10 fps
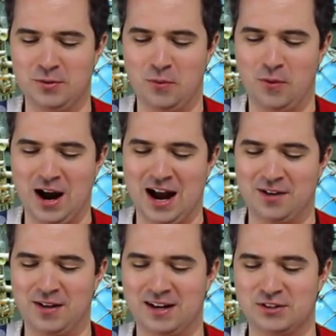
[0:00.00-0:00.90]

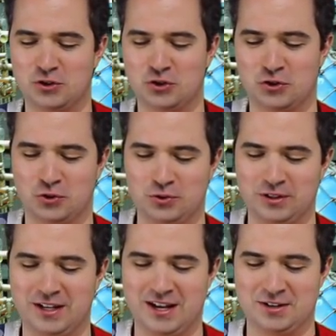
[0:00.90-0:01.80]
Wow, that is
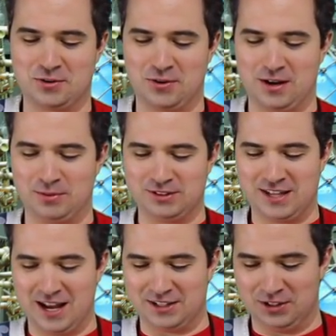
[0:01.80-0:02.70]
truly incredible.
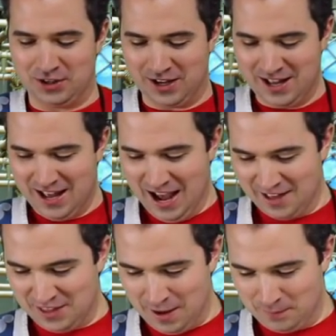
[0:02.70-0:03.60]
Take a look
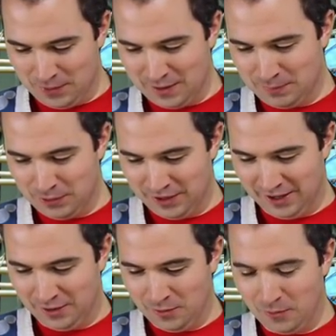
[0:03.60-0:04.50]
at that bread pudding.